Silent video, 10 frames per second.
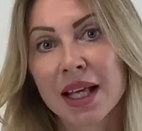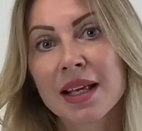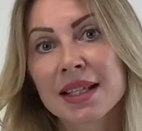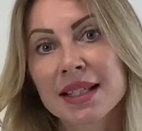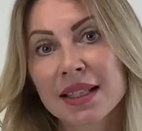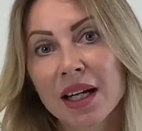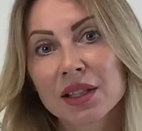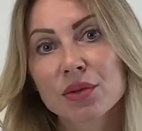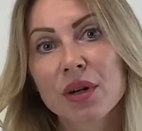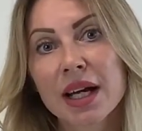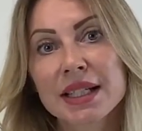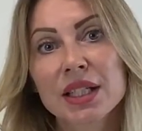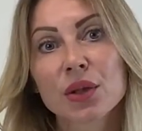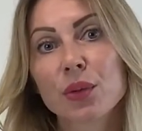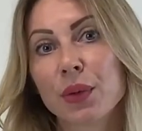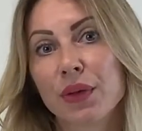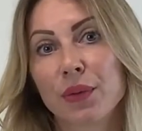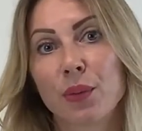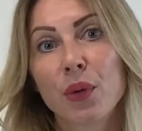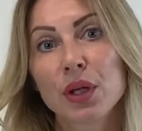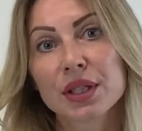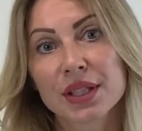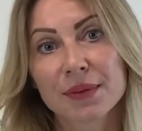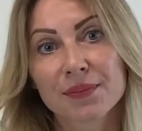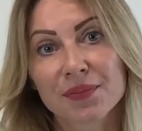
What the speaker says: Start writing with words.